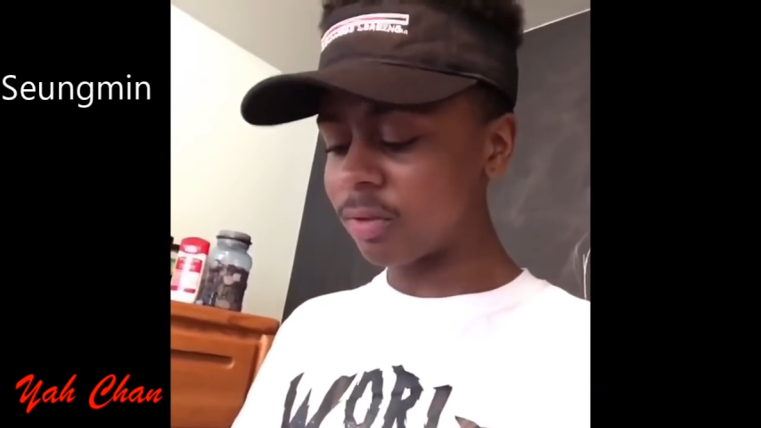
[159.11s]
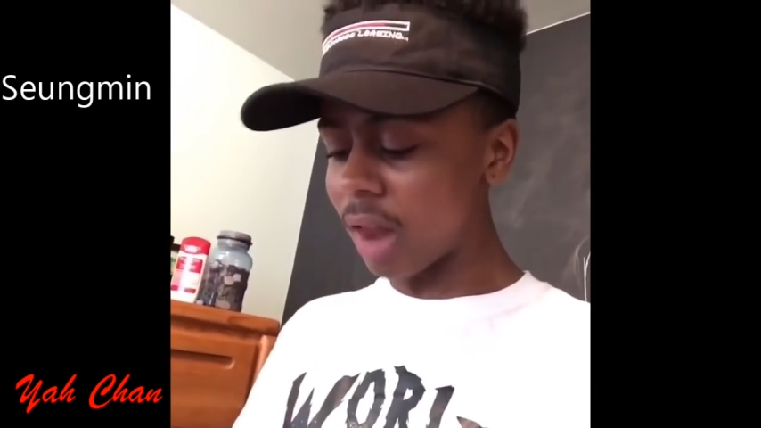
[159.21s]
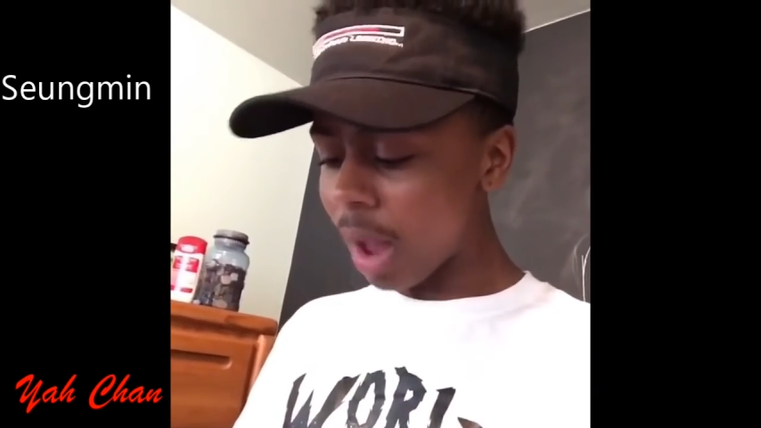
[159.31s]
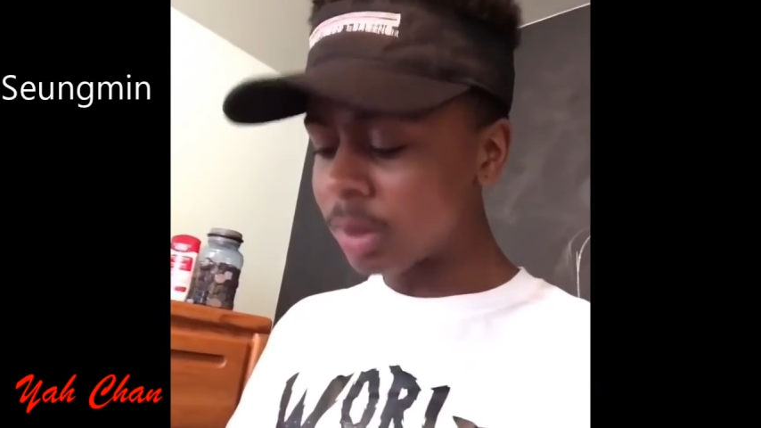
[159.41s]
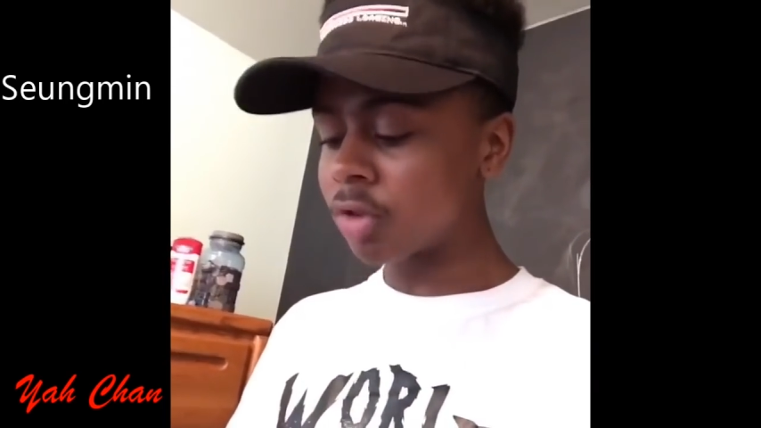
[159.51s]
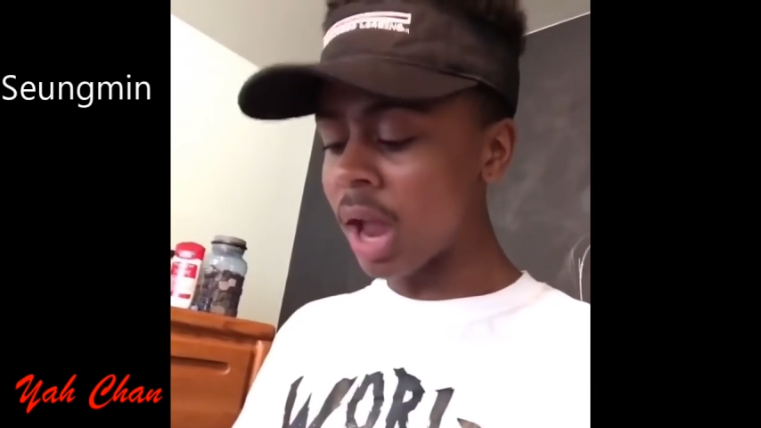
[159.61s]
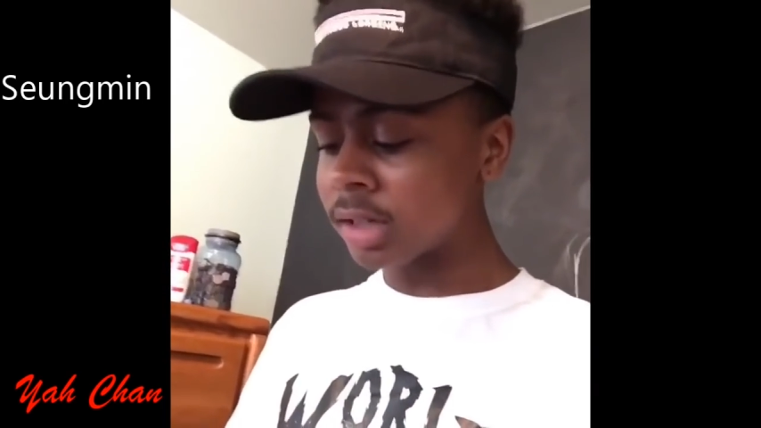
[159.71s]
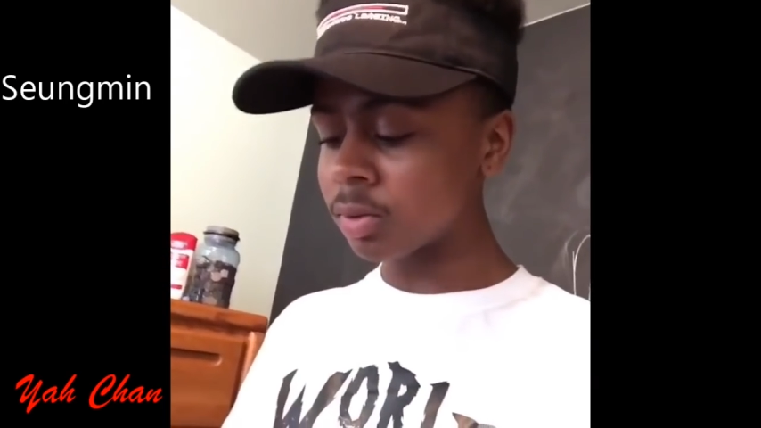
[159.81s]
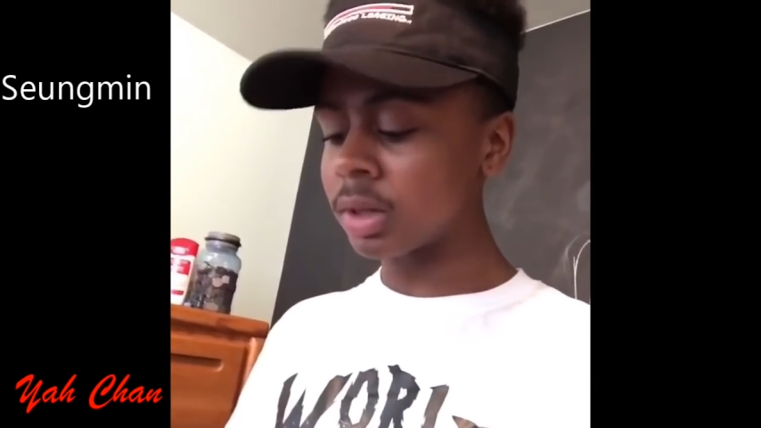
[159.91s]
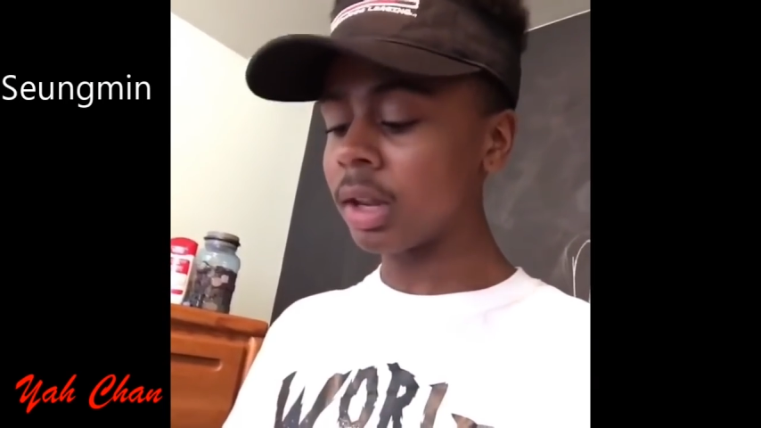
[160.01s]
to fly with
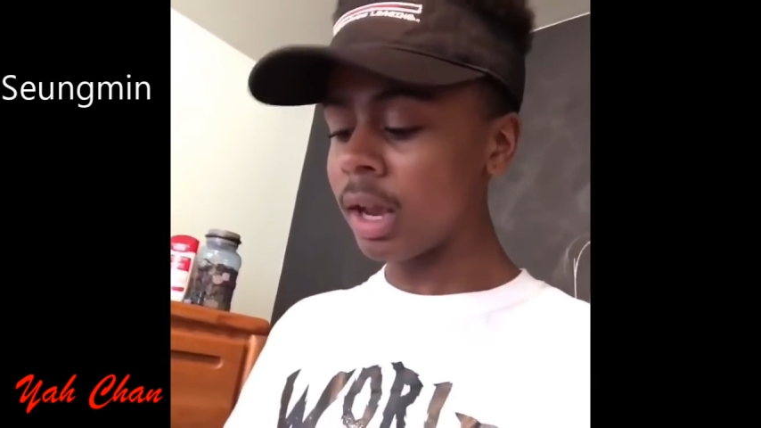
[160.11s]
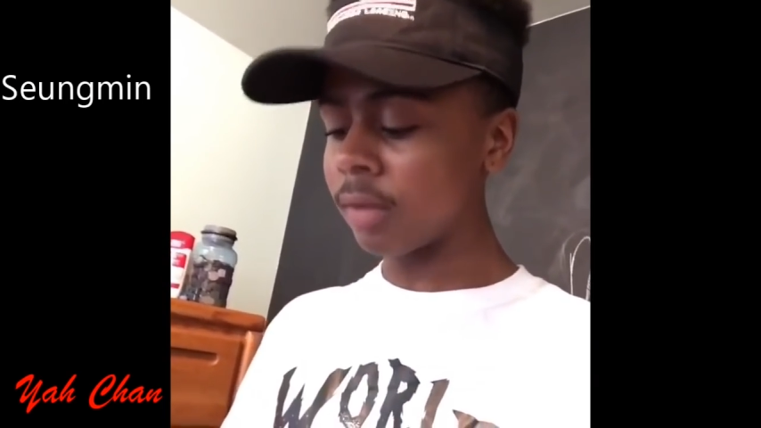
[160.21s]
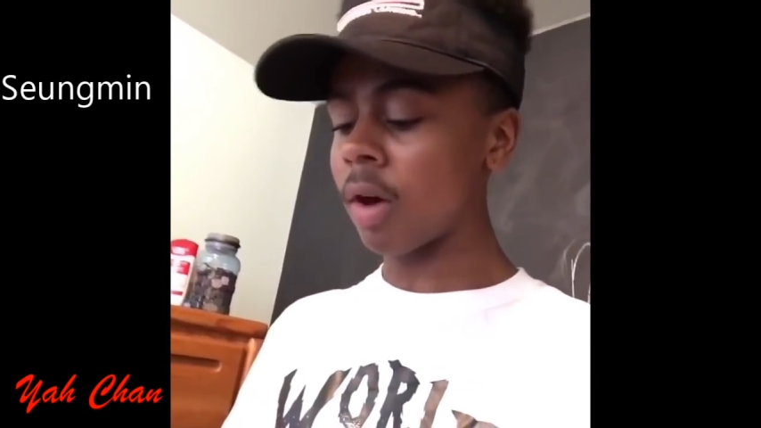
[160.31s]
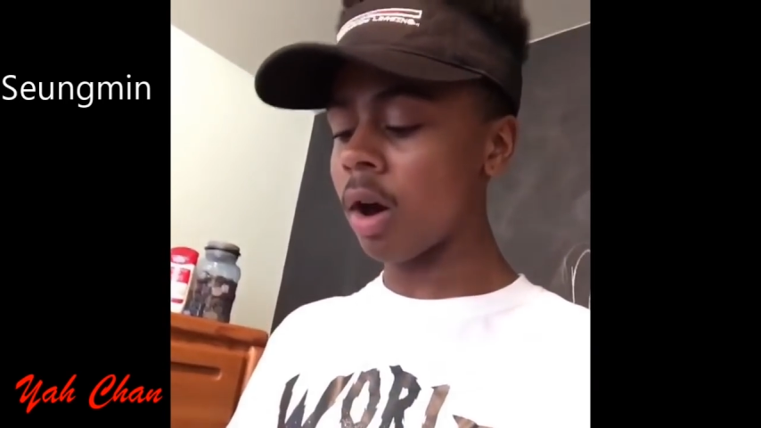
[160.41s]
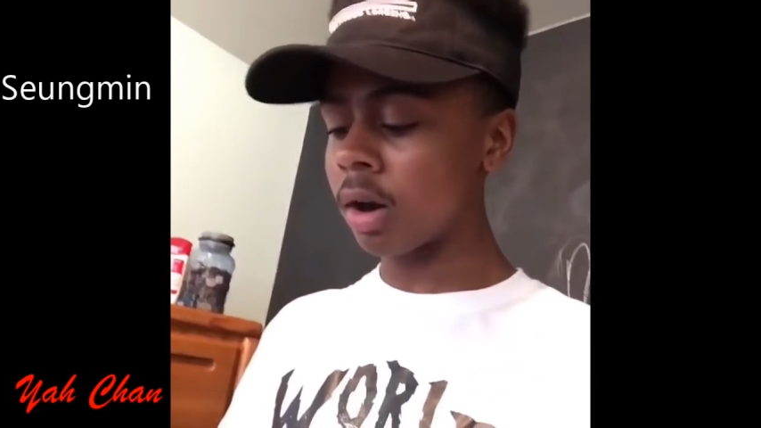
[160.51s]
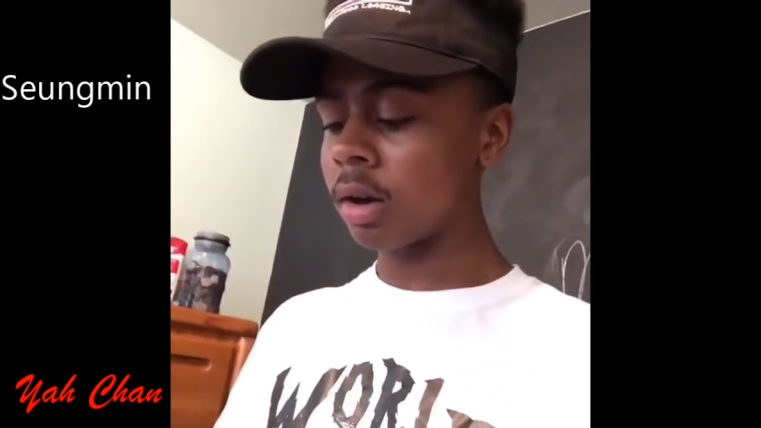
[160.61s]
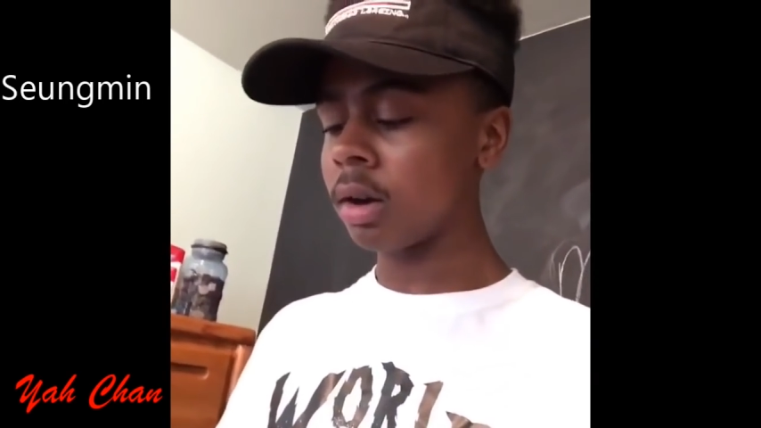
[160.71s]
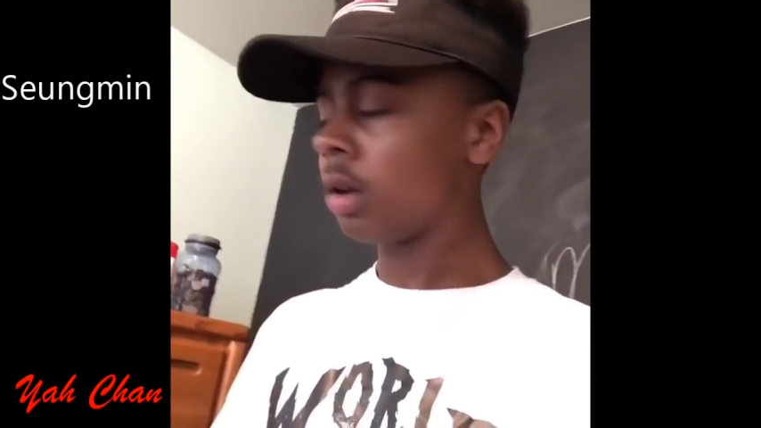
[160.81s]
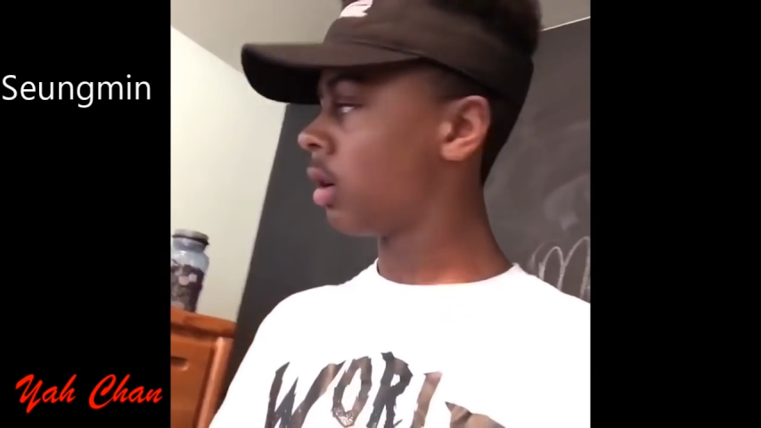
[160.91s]
dragons with a land of heart.